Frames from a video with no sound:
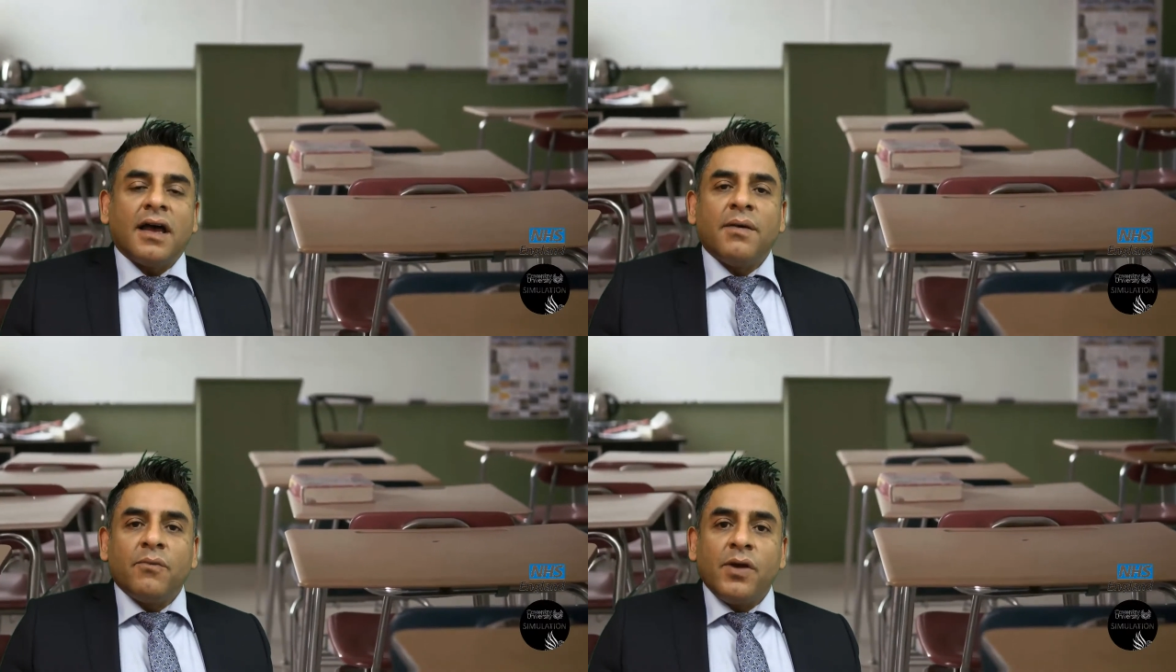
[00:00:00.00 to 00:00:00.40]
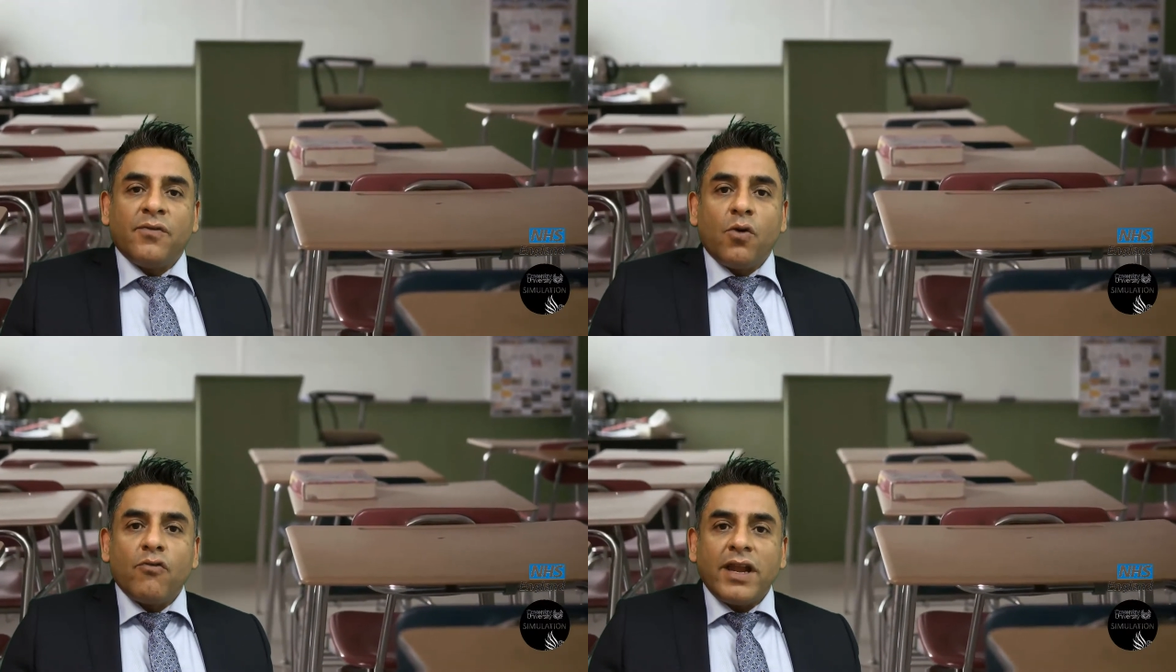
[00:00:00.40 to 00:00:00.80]
We've
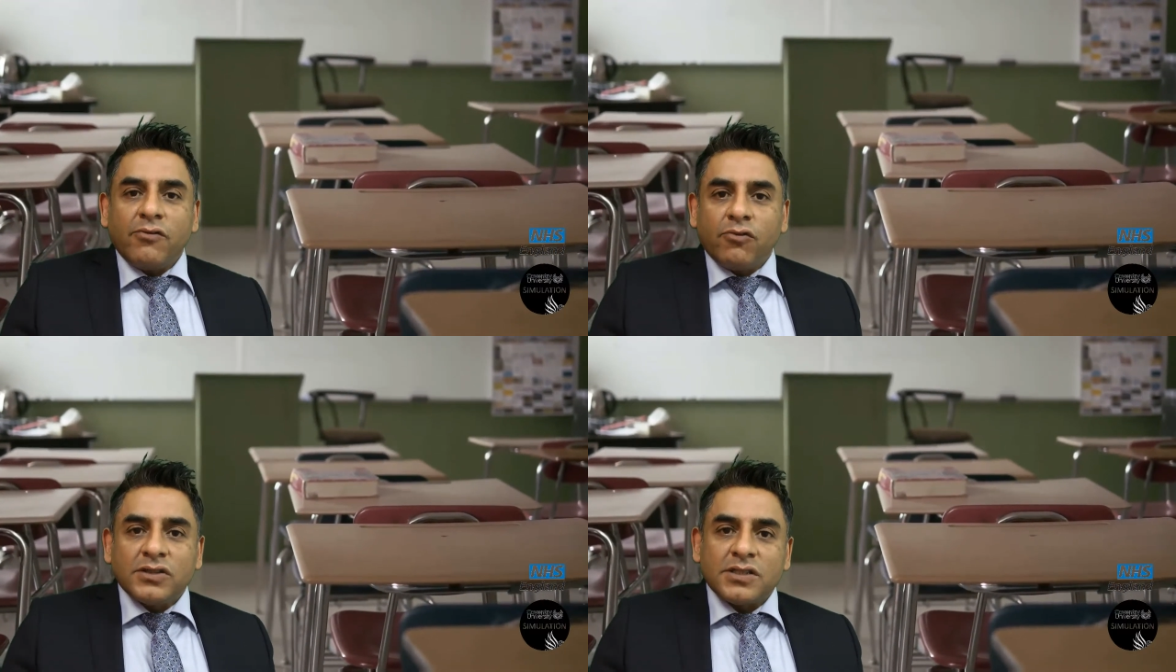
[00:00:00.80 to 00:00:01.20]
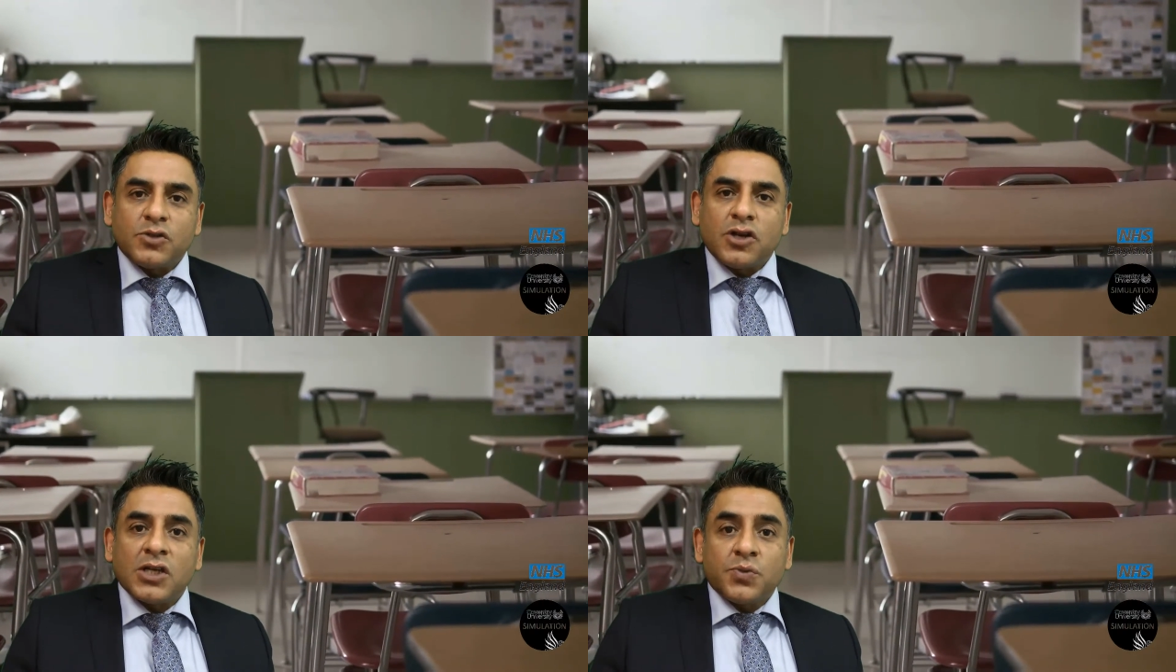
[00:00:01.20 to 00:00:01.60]
already run some
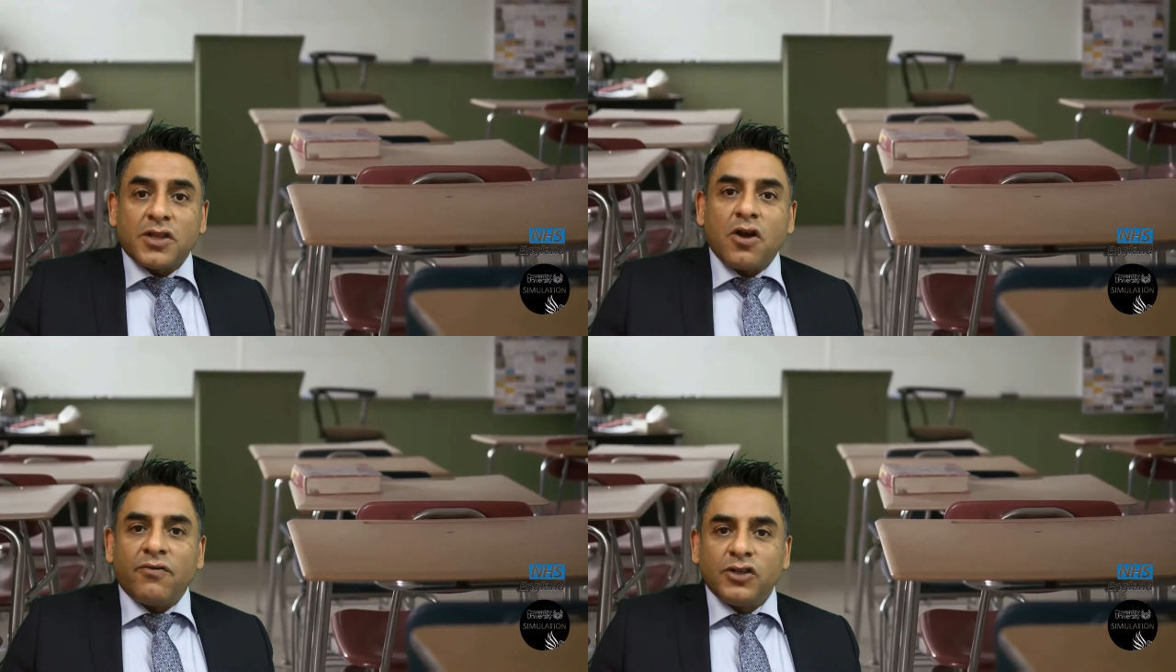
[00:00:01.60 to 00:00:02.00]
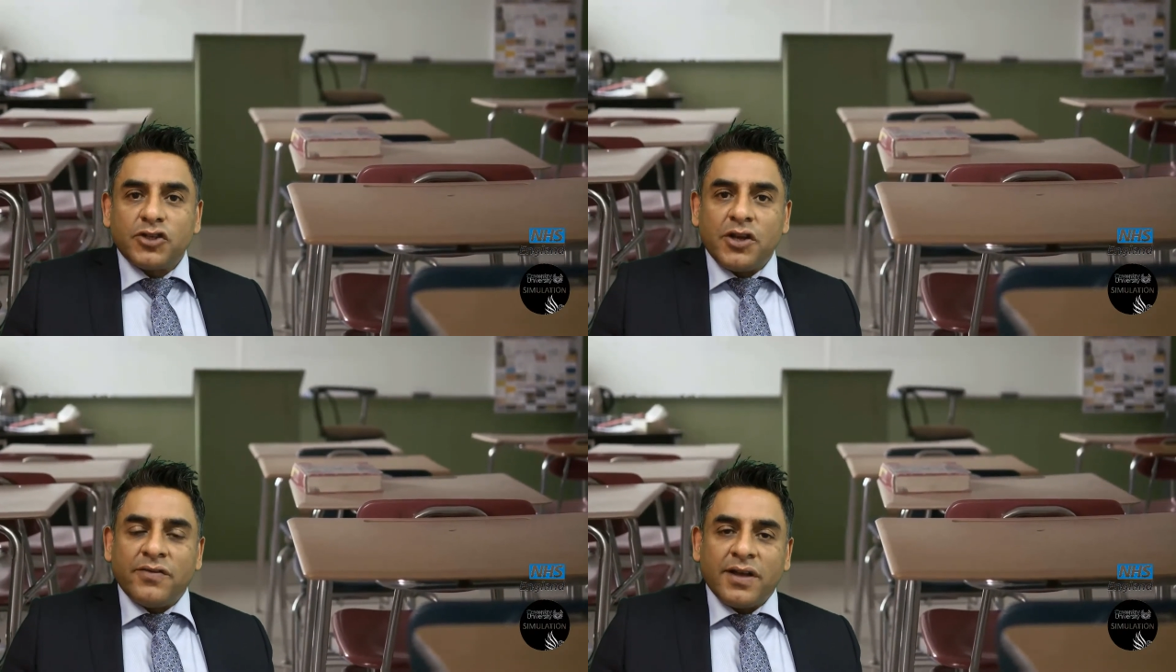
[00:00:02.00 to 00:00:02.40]
trials with Coventry
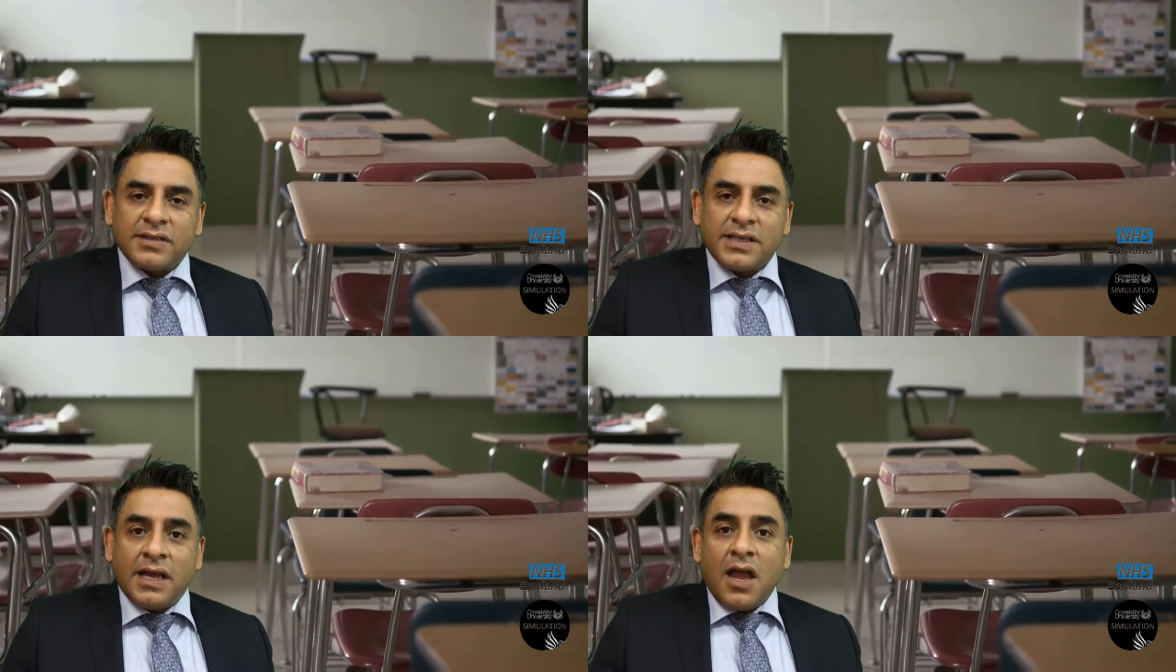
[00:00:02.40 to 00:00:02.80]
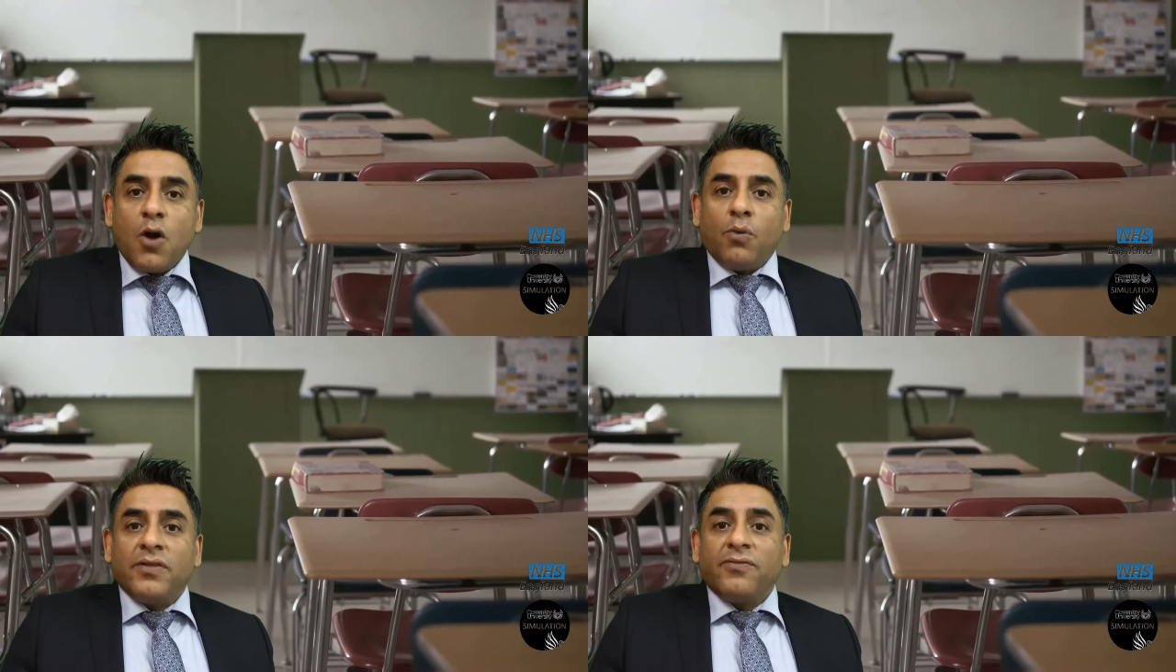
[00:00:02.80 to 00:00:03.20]
University
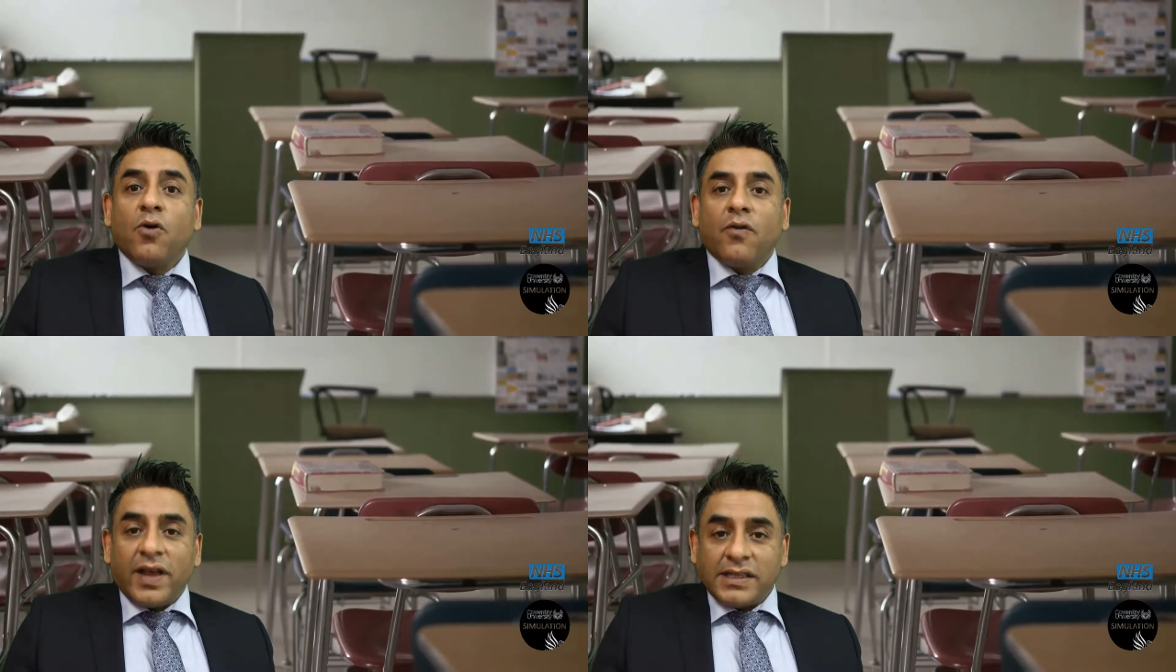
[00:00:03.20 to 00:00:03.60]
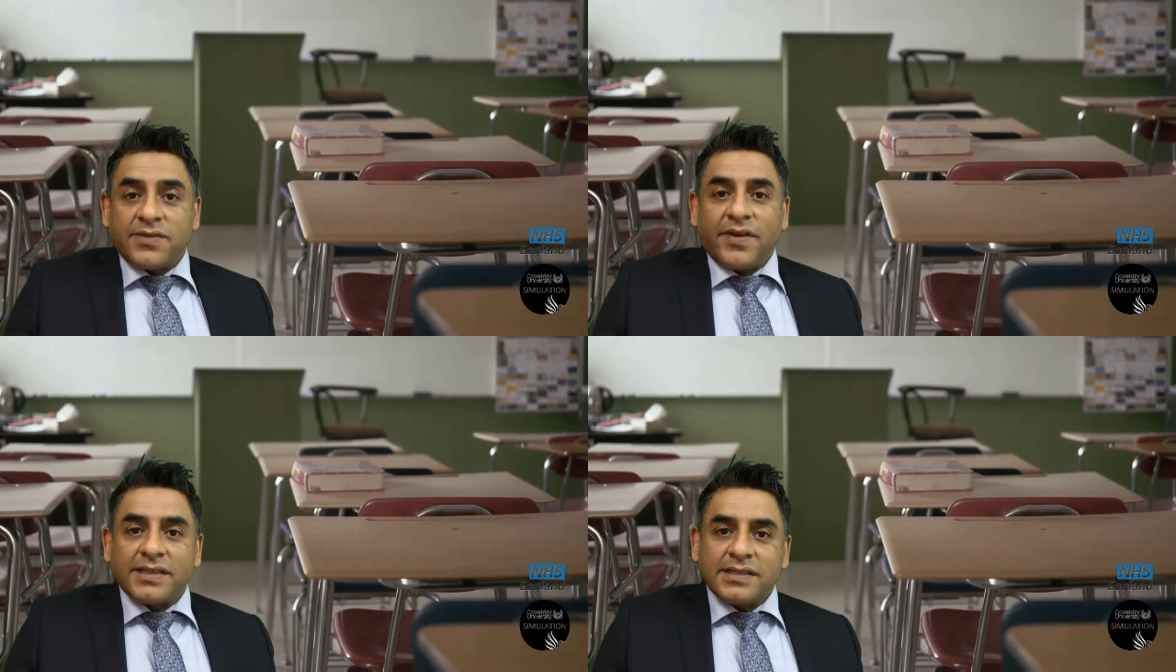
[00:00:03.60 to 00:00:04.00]
with 4
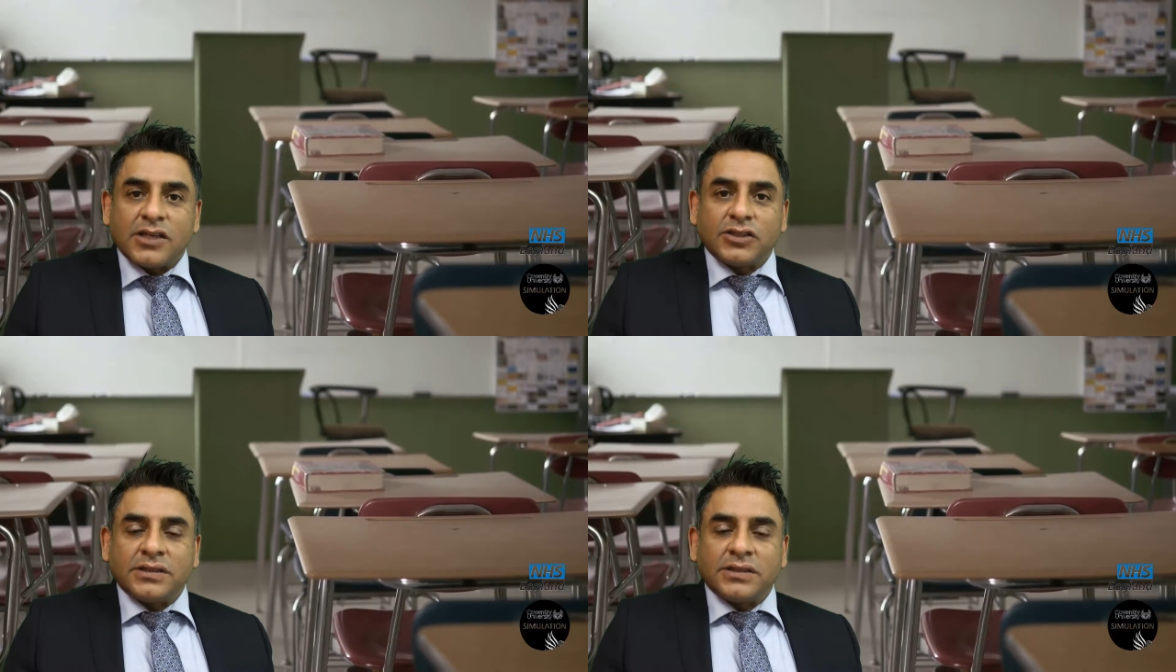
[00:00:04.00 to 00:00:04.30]
face-to-face sessions,